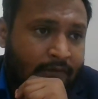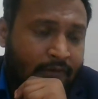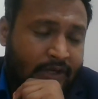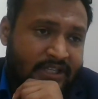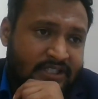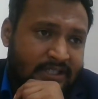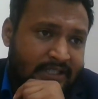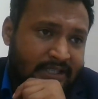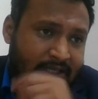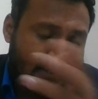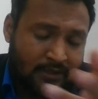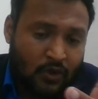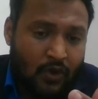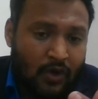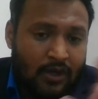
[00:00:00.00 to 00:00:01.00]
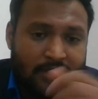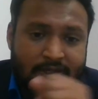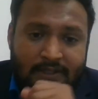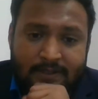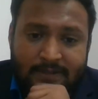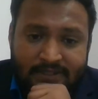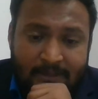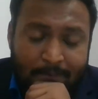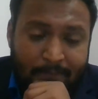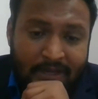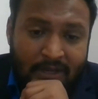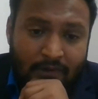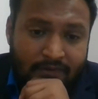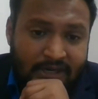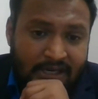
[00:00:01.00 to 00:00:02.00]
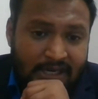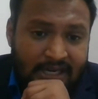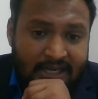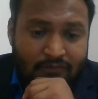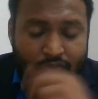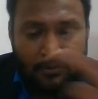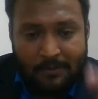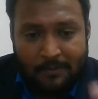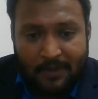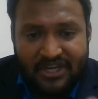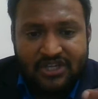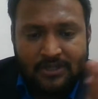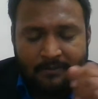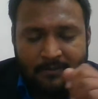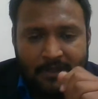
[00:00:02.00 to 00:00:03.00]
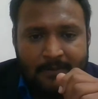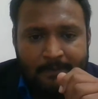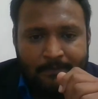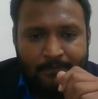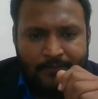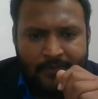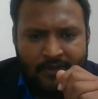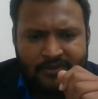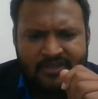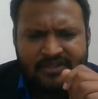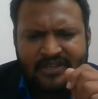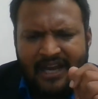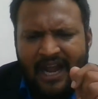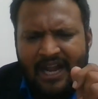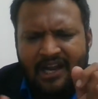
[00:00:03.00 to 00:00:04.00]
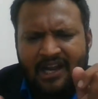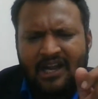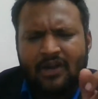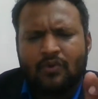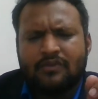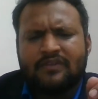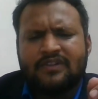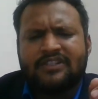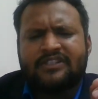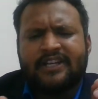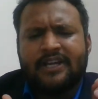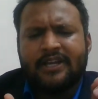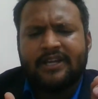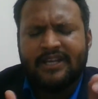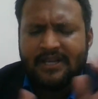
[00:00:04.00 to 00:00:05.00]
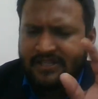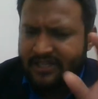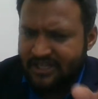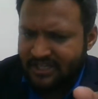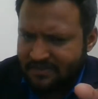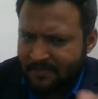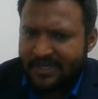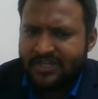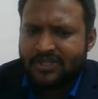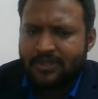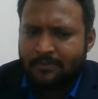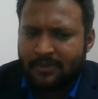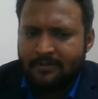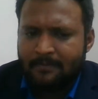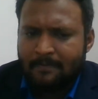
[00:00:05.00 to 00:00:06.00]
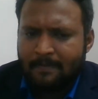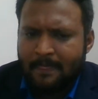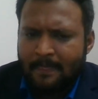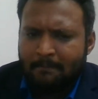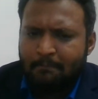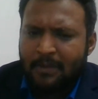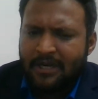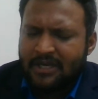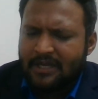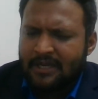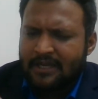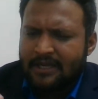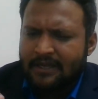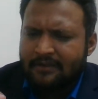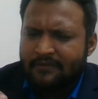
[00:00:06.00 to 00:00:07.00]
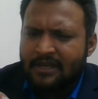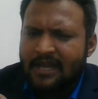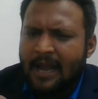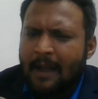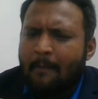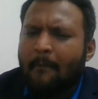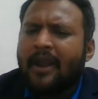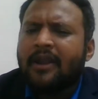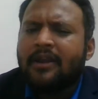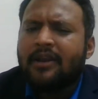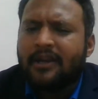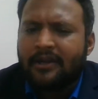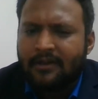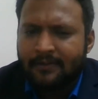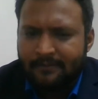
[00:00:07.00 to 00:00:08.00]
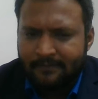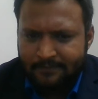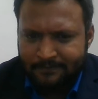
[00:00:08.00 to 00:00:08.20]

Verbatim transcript: for called uh, jumping of red light would punishable, the secondary rule will say, yes, it is punishable, but we'll amend it.